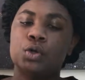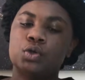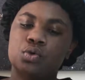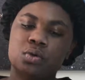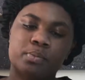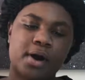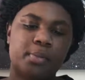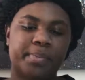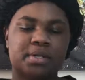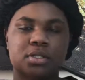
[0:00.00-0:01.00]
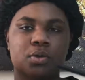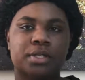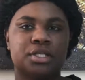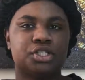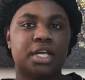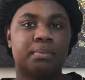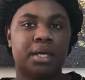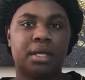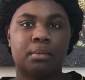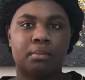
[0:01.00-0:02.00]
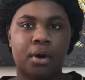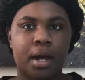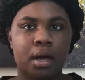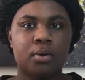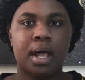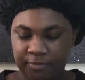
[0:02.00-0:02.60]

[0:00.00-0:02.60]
Dual Brow Pencil in the shade Medium Brown.